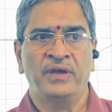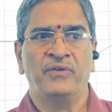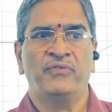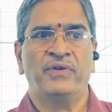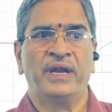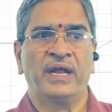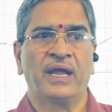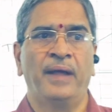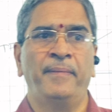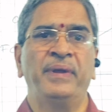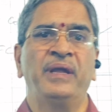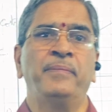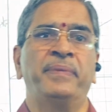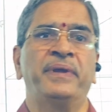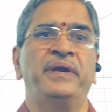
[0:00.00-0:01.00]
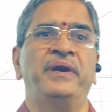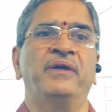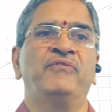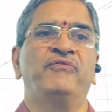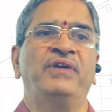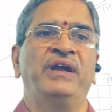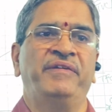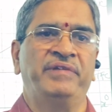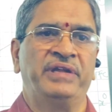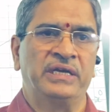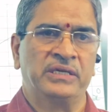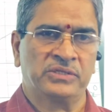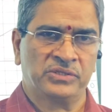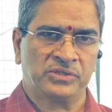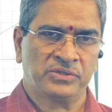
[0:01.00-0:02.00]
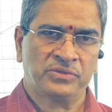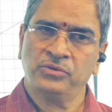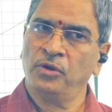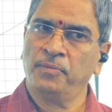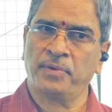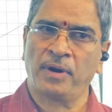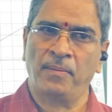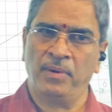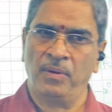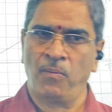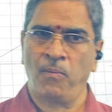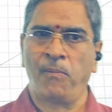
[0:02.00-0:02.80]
for a coming period of 5 years. No problem.